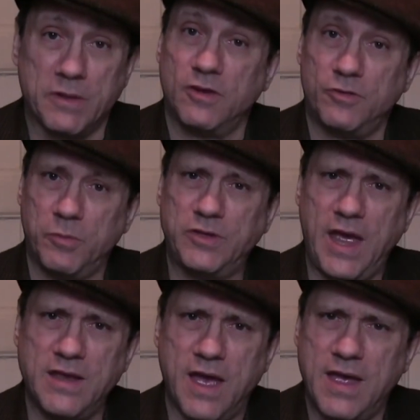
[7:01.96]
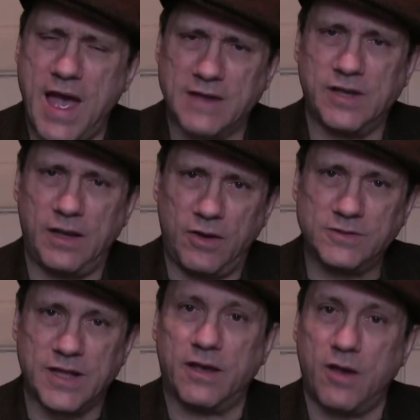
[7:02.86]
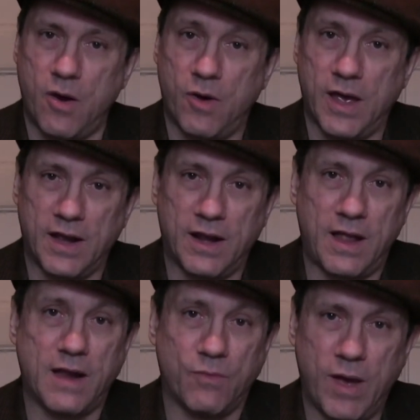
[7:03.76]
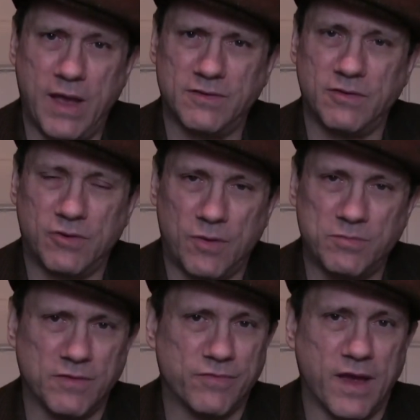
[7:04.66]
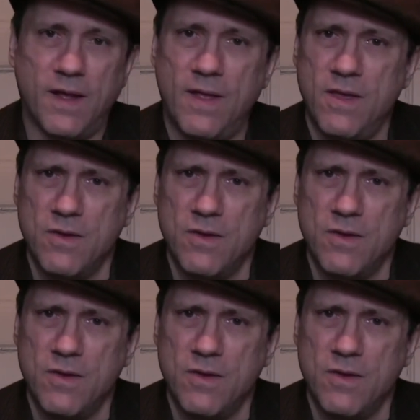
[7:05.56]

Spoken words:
but this Mutenier actually looks like koa in a lot of ways in terms of the